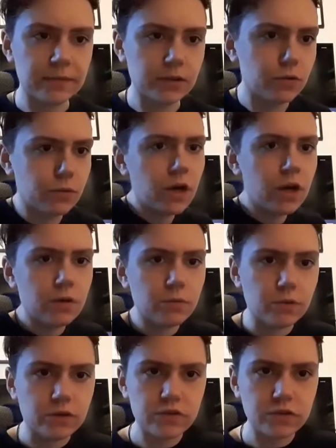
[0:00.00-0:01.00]
Like, oh,
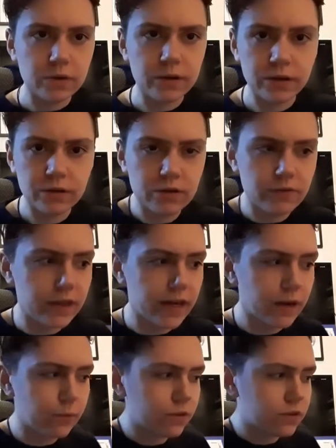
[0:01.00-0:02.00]
what's going on over
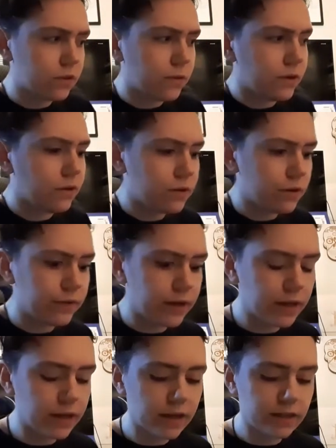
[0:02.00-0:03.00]
there? What's going on over
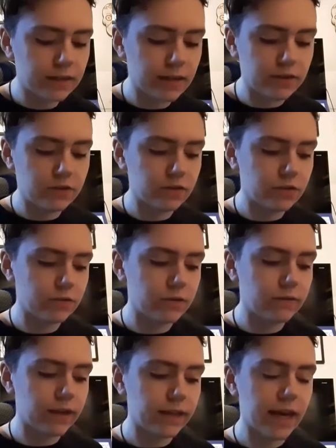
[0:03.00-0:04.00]
here? It's, it's just sort
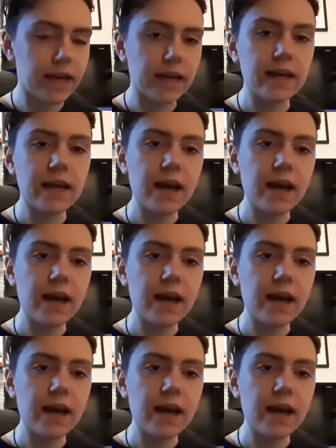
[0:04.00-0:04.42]
of like, hey,